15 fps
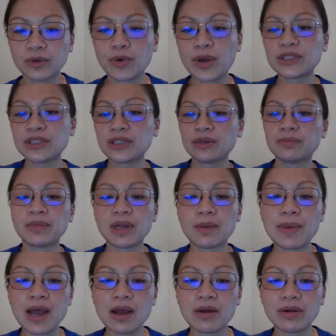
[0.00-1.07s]
Question
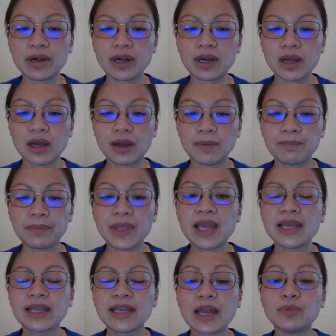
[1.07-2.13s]
about,
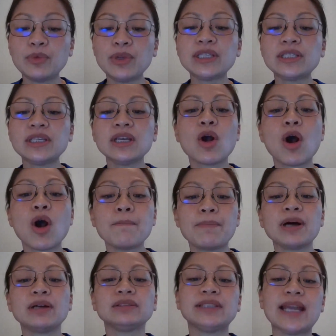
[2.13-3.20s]
can we see
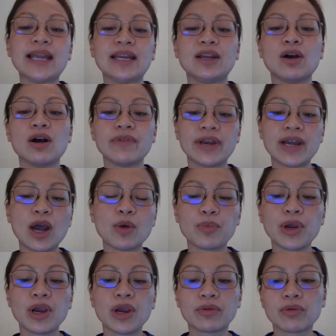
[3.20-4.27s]
compiled data of an
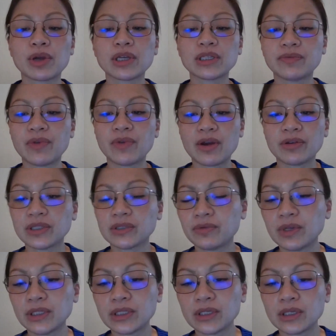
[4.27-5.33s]
outbreak across various
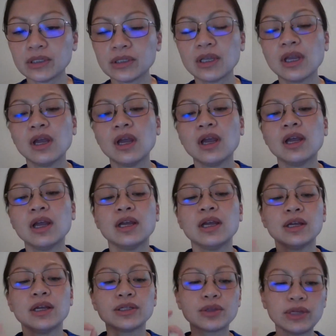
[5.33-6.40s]
regions? So